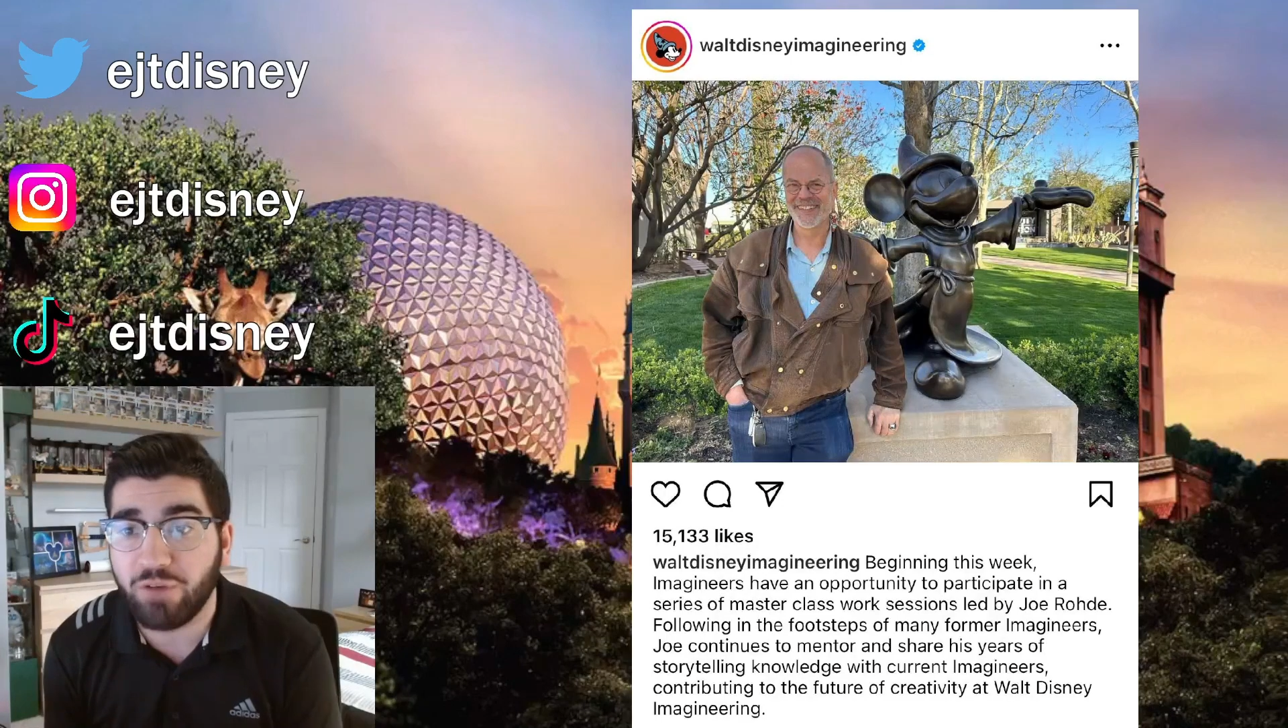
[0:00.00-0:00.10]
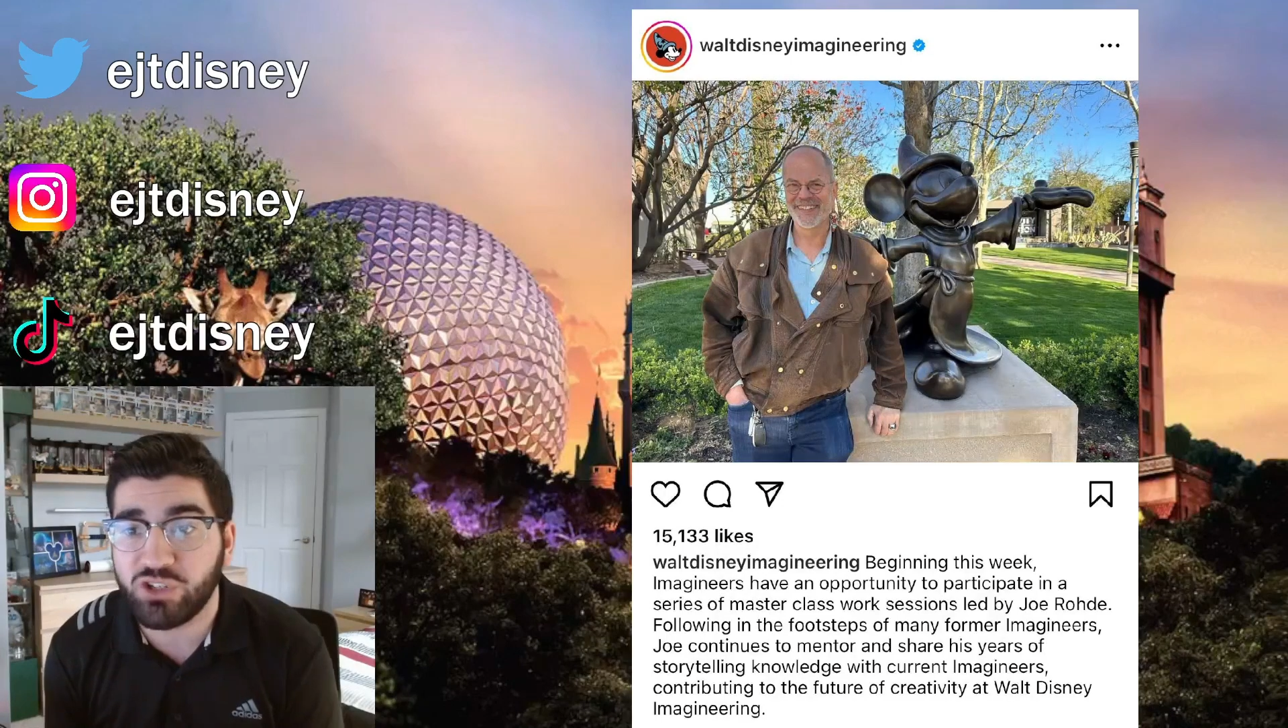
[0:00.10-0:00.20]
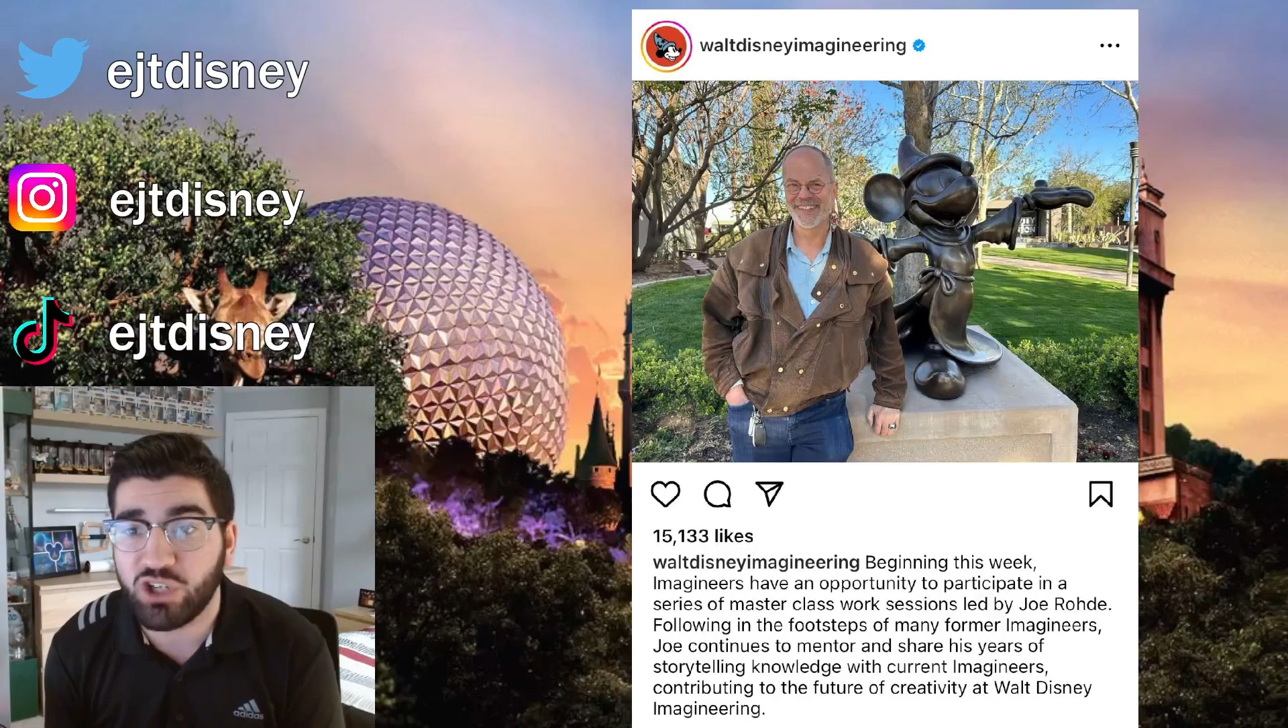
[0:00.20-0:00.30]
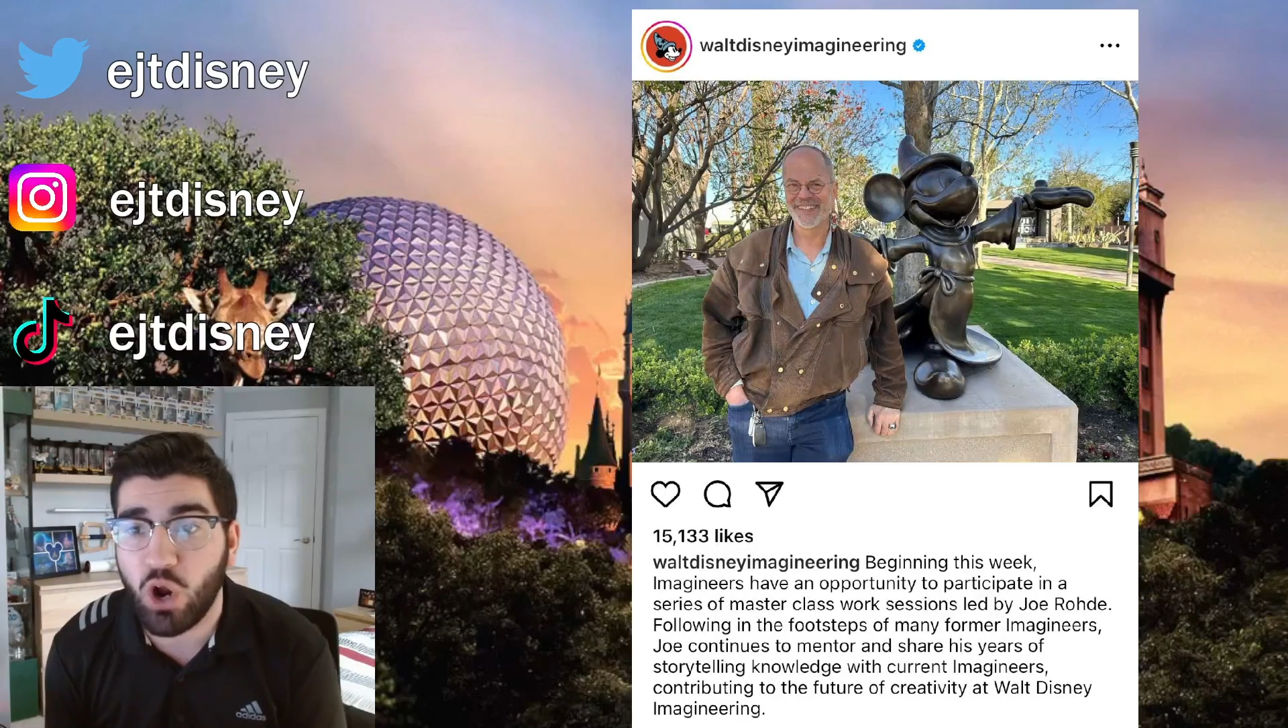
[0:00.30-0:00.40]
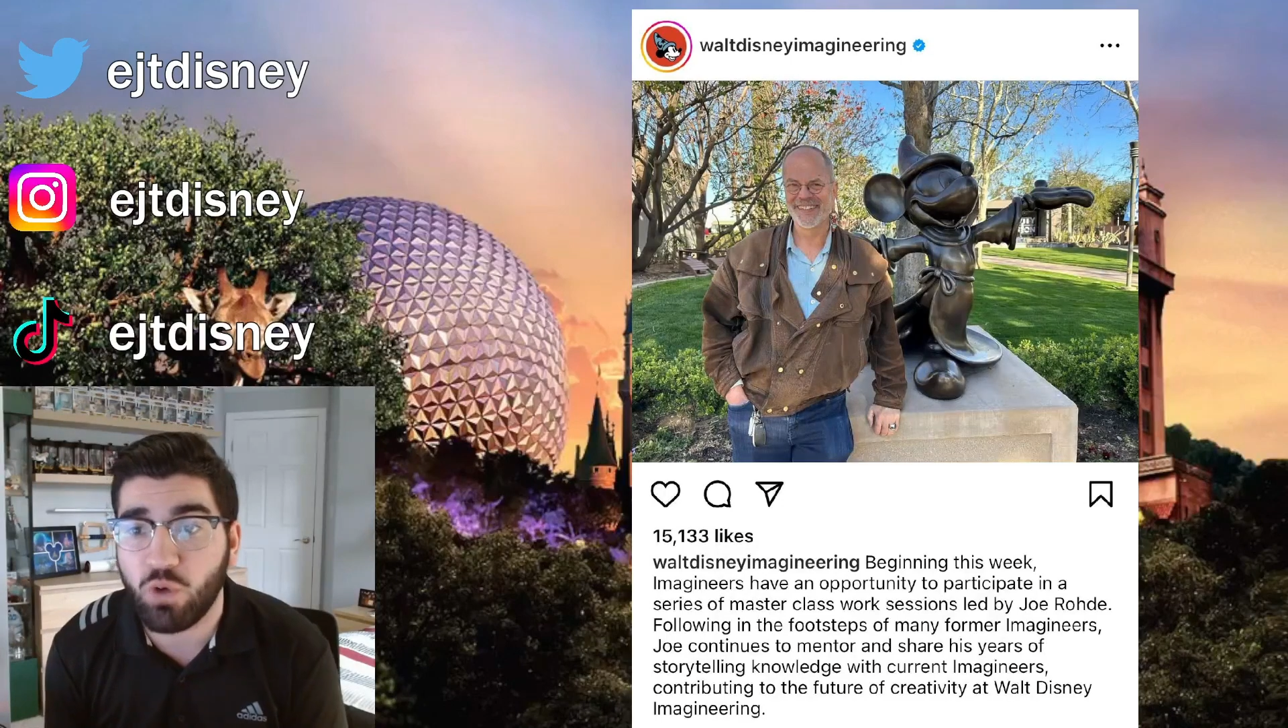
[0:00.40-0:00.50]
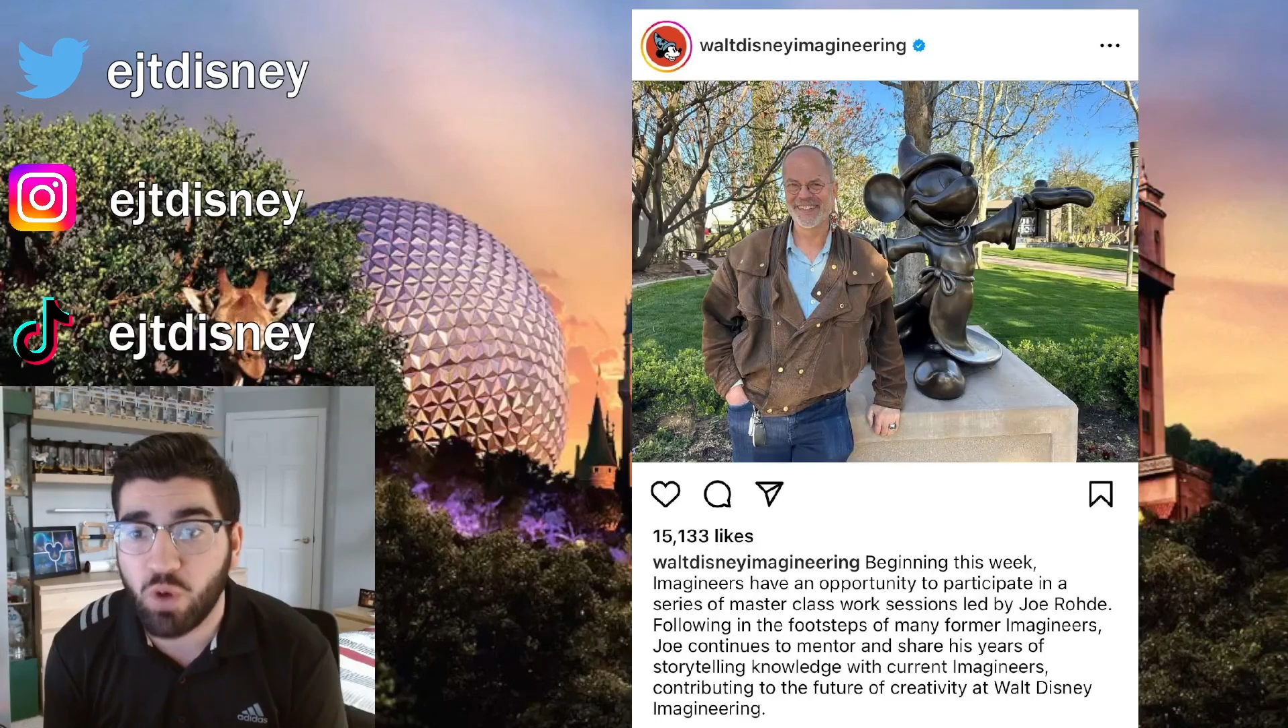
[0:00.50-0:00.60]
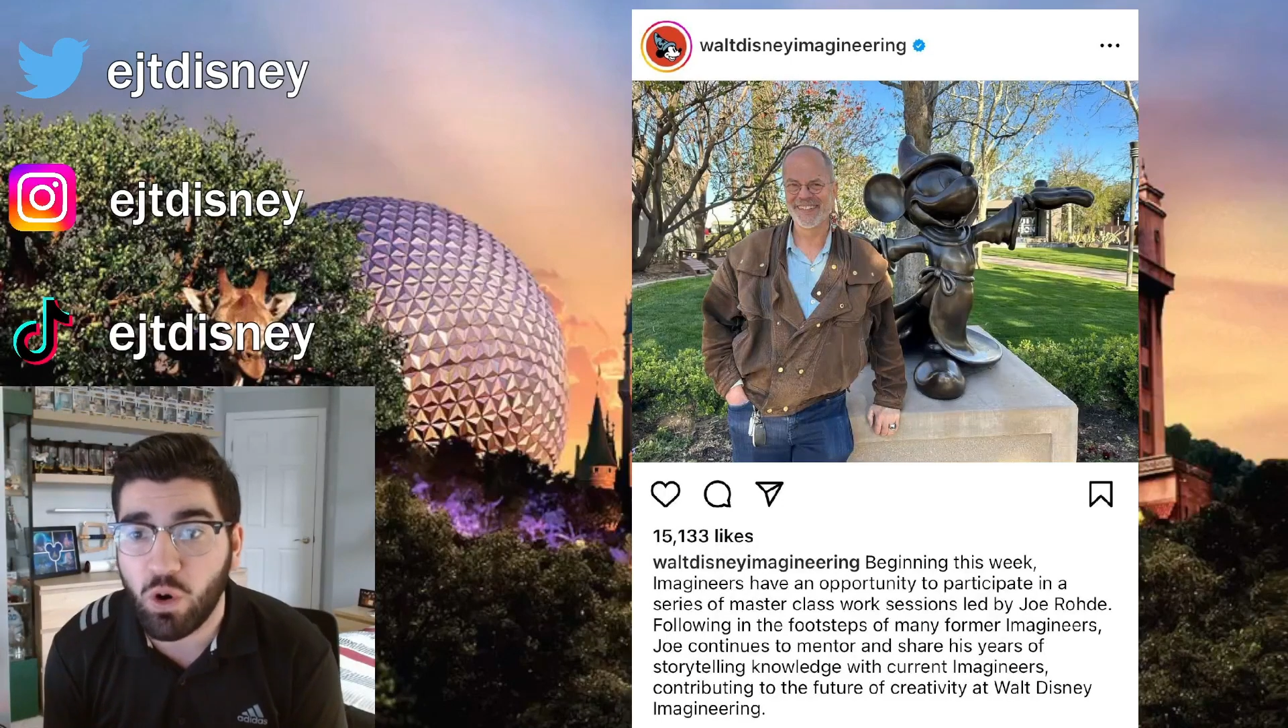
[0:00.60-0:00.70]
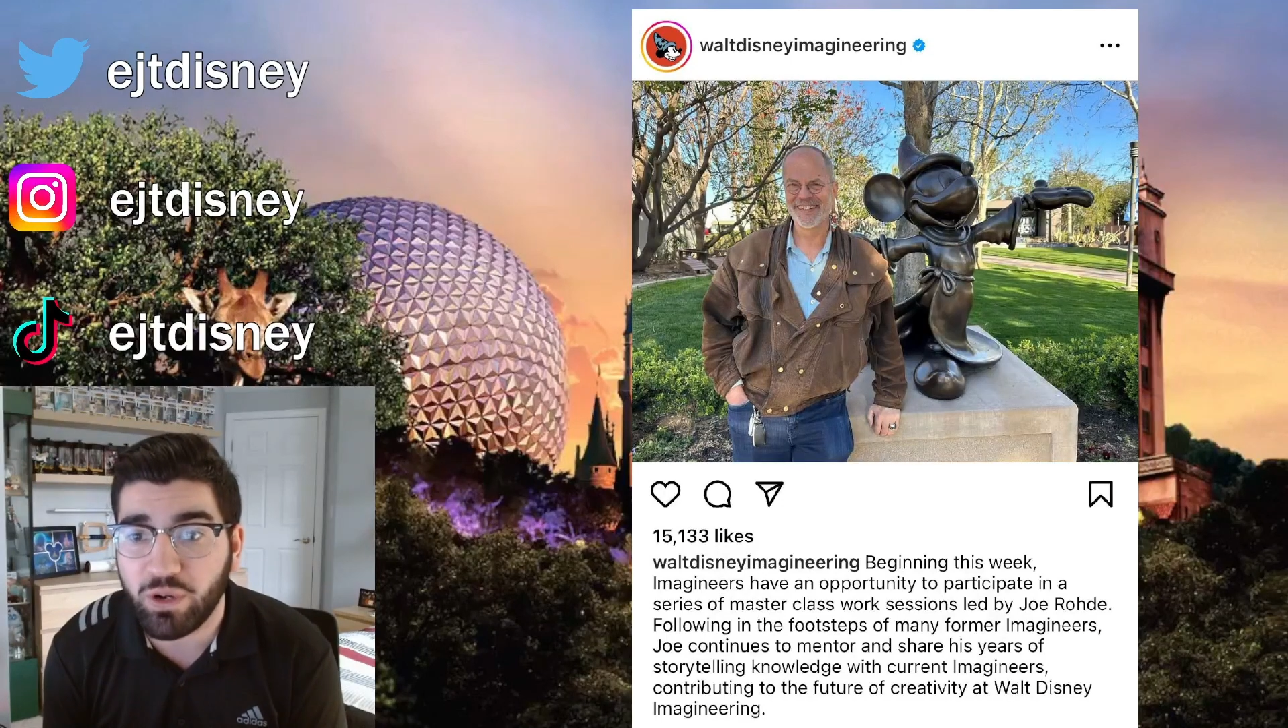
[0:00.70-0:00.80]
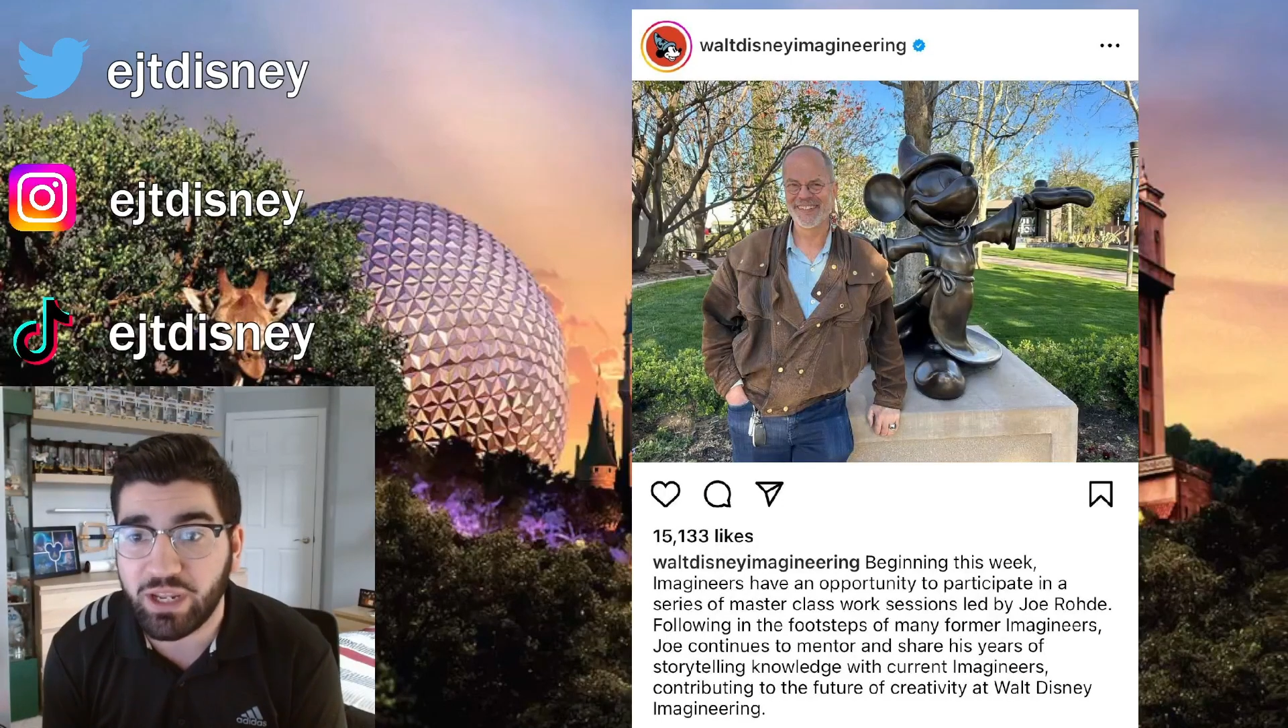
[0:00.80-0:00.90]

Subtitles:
Joe Rhode